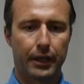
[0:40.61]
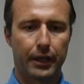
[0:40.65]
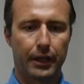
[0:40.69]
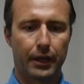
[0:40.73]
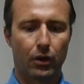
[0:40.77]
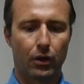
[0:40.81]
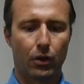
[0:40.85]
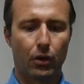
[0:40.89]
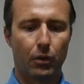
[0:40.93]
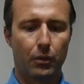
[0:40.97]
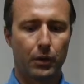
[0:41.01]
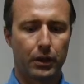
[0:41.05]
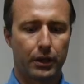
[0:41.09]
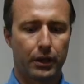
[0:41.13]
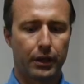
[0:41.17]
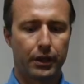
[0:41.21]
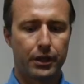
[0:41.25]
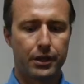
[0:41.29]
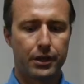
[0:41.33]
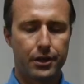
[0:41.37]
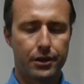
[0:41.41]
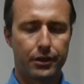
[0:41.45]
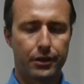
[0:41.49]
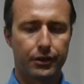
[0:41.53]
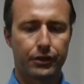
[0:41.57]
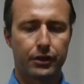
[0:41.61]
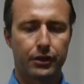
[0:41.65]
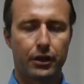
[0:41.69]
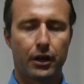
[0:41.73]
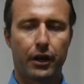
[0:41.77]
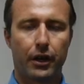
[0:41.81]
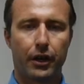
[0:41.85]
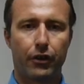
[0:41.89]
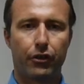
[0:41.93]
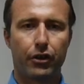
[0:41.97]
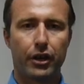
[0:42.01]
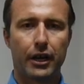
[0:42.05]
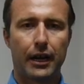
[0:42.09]
then over the years now I
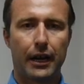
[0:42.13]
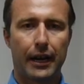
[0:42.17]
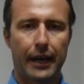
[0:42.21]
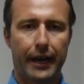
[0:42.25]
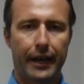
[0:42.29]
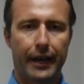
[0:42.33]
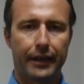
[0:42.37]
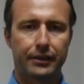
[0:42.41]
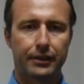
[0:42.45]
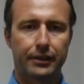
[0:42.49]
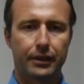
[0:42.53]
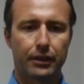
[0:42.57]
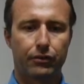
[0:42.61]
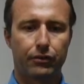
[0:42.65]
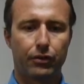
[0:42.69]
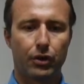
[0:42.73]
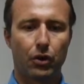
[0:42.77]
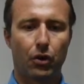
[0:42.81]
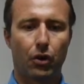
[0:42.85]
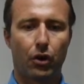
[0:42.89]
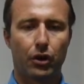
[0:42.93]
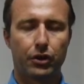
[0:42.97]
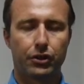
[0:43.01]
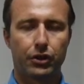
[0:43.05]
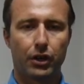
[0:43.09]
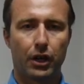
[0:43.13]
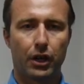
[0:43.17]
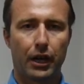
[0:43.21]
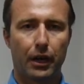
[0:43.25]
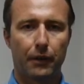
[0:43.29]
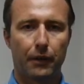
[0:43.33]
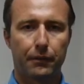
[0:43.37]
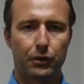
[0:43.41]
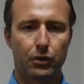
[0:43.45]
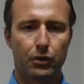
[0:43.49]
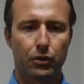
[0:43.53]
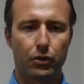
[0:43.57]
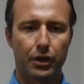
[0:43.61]
realized that we also
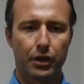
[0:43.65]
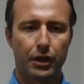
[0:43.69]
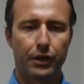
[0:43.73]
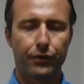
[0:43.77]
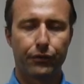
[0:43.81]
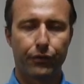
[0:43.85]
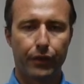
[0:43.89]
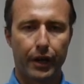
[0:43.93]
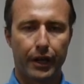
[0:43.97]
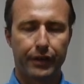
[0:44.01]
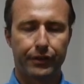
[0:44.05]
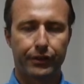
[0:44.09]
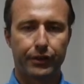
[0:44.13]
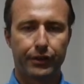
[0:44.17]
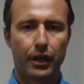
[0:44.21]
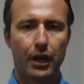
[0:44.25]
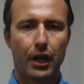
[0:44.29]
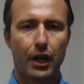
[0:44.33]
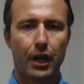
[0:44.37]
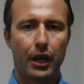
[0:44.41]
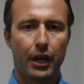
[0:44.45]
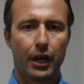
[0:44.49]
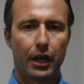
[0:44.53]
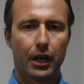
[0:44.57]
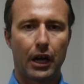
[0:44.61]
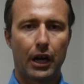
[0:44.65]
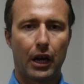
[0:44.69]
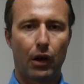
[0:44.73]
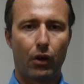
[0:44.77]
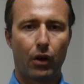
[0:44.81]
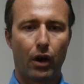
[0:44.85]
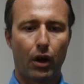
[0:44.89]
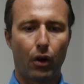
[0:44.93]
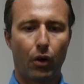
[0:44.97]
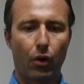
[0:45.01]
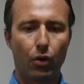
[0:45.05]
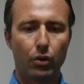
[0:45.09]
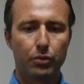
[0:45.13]
have to invest in
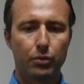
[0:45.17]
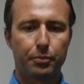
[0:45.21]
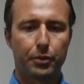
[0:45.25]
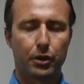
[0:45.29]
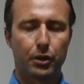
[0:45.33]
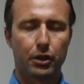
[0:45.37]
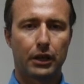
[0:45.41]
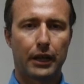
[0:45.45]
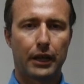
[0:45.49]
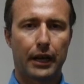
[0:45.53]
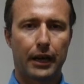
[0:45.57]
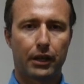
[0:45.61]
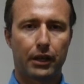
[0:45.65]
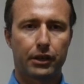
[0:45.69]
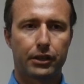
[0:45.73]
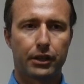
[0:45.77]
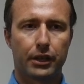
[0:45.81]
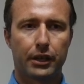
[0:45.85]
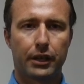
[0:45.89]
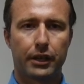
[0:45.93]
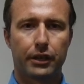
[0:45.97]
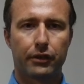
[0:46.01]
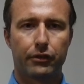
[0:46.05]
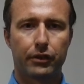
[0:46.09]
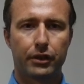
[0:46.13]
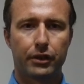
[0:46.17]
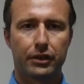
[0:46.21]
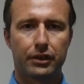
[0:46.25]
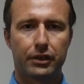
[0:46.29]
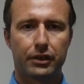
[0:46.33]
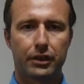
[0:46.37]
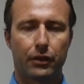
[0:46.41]
our own production and we,